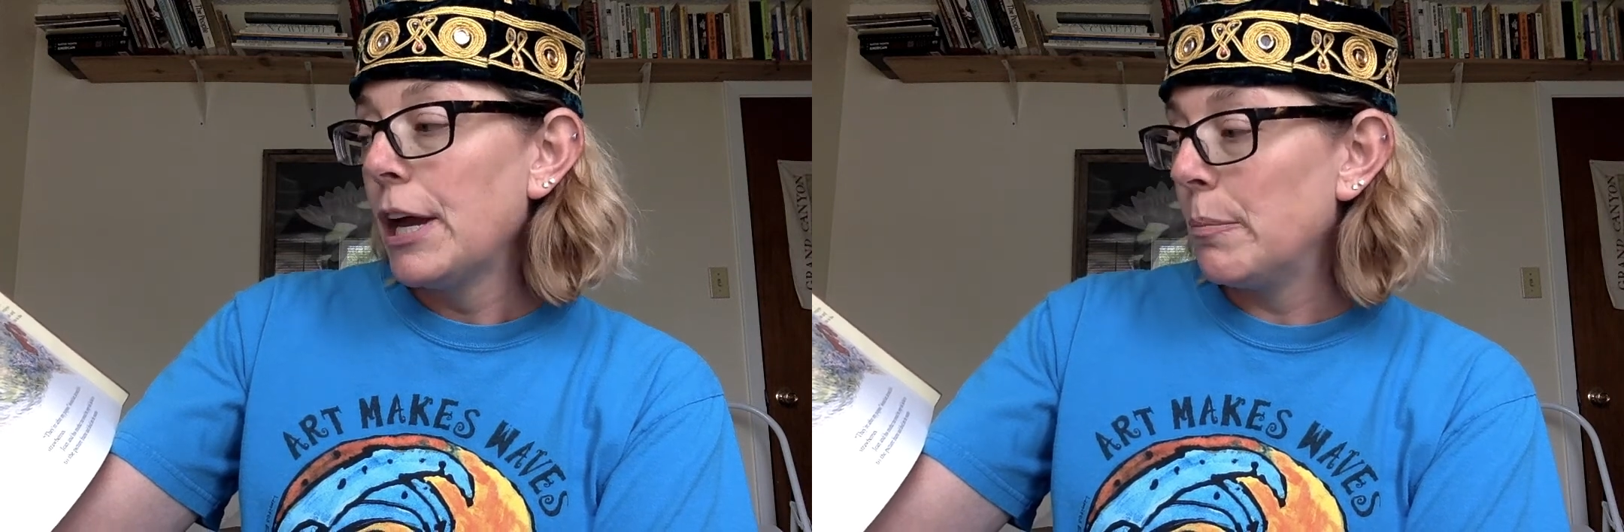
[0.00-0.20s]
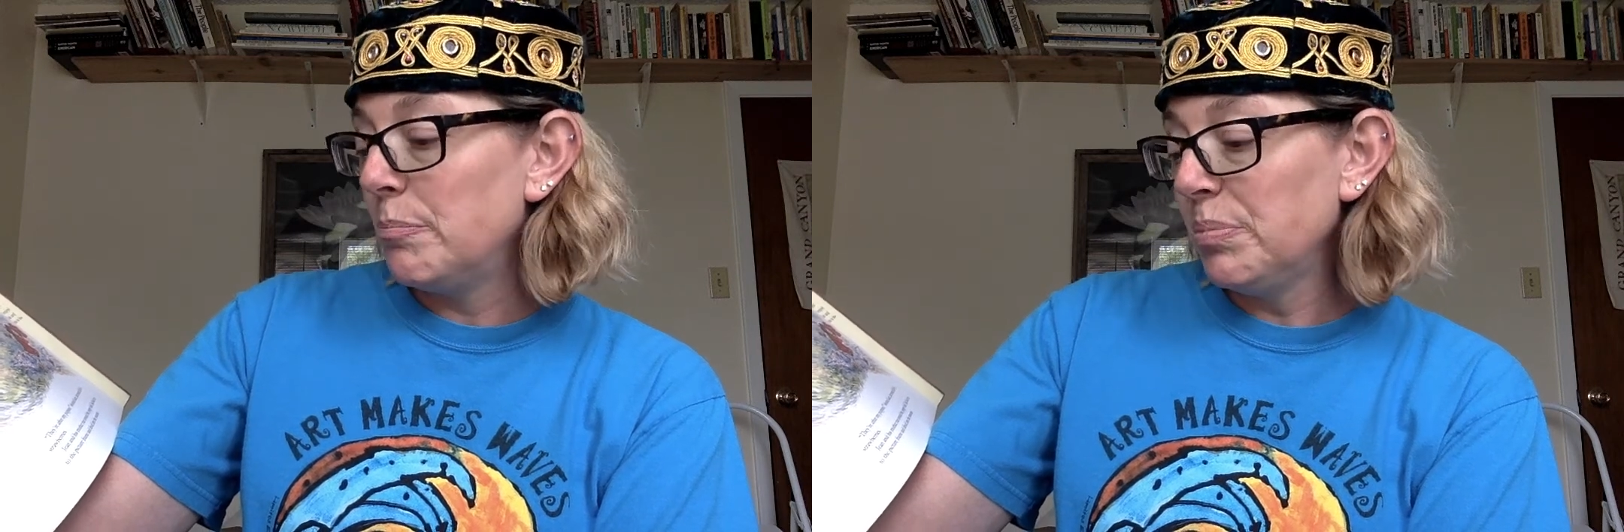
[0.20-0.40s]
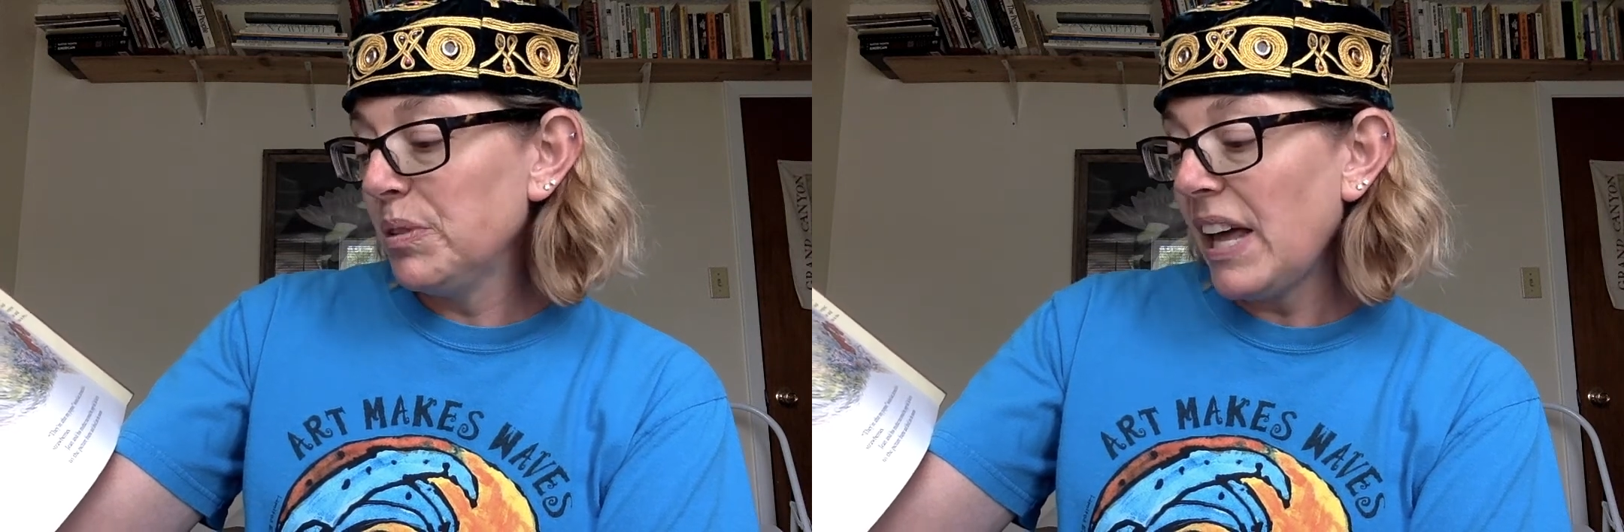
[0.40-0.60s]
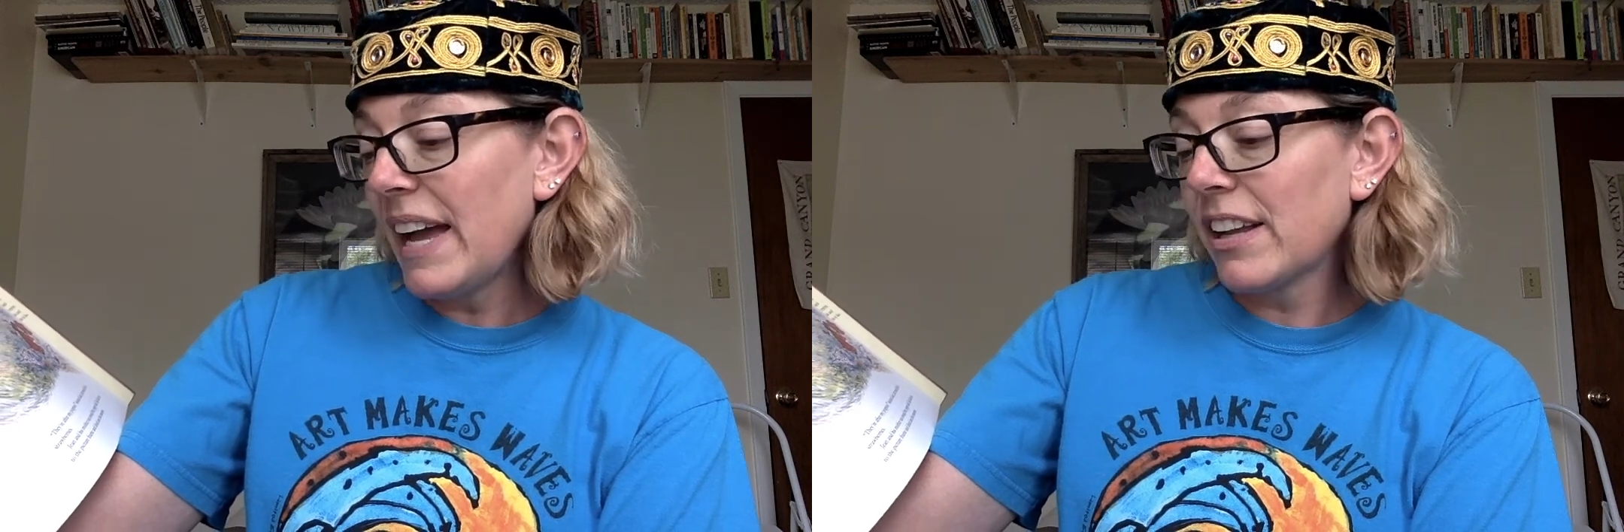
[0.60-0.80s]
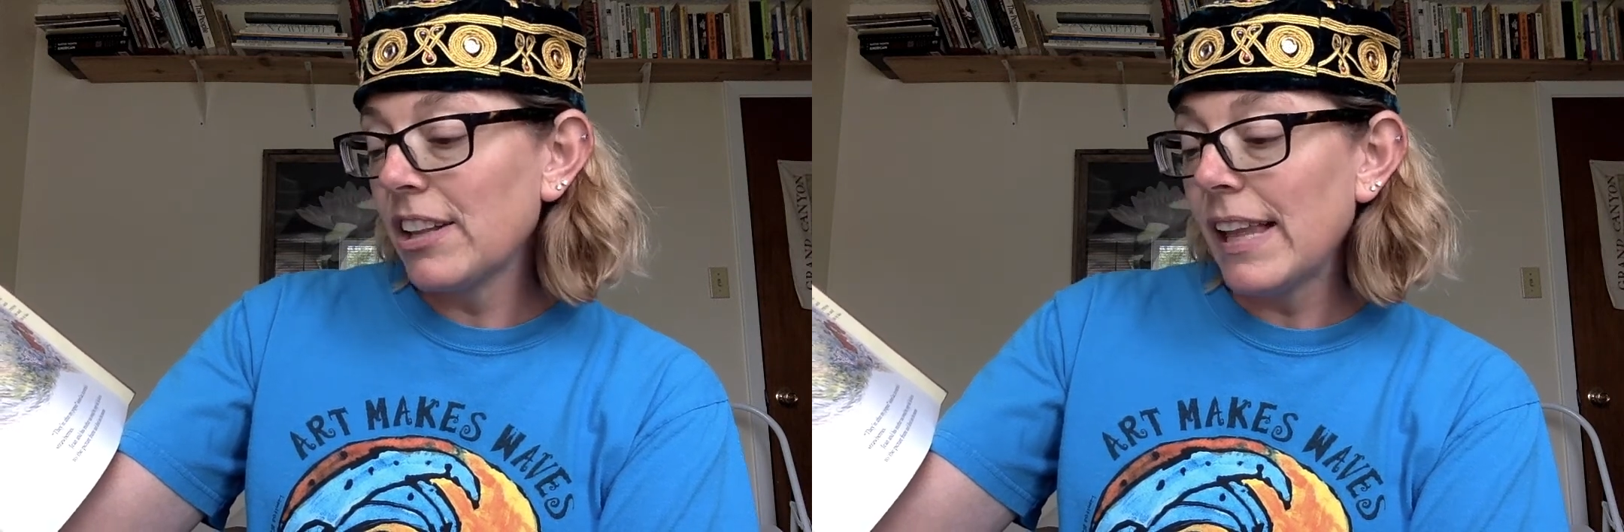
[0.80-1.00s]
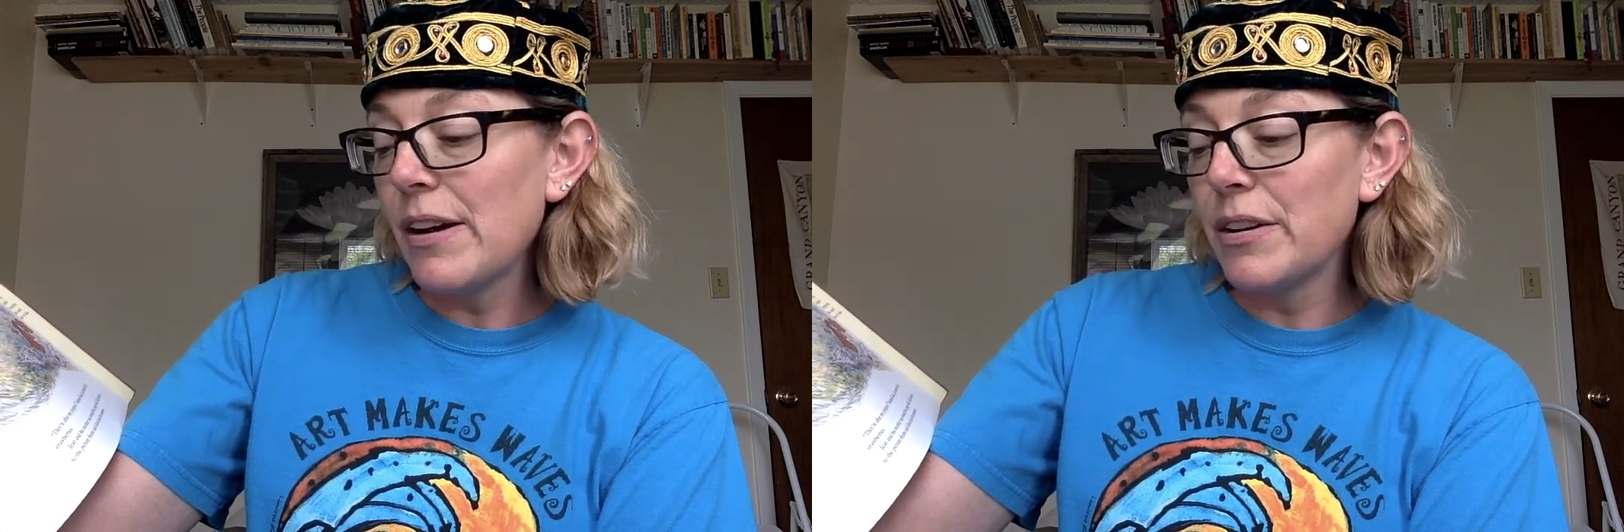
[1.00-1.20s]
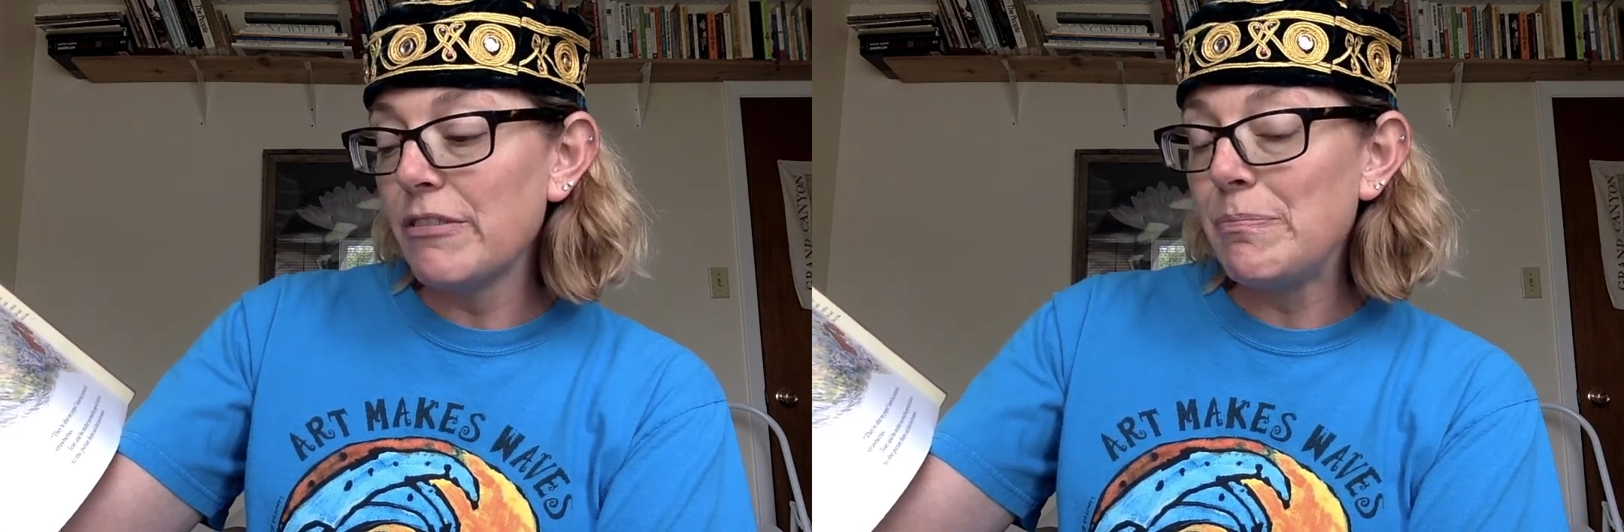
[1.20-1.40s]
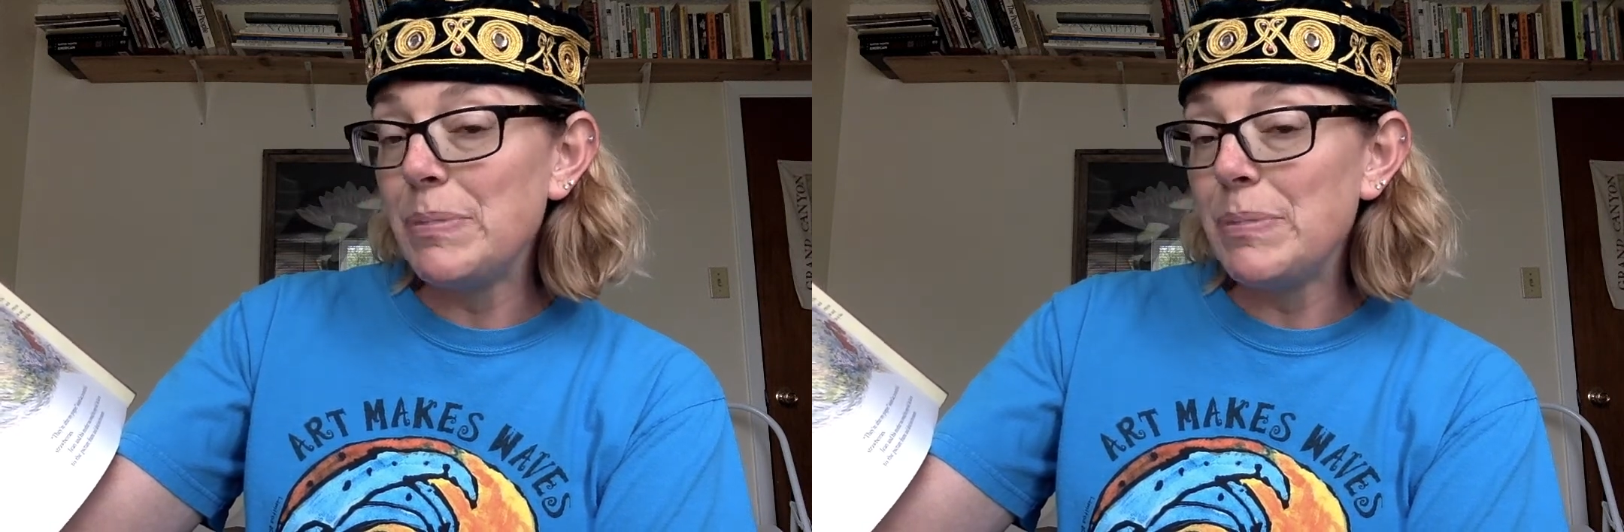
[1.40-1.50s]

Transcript: A black cloud of